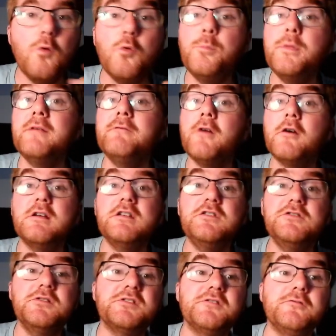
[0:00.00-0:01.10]
would be very
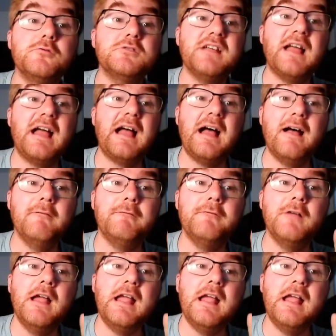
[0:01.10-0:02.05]
useful to have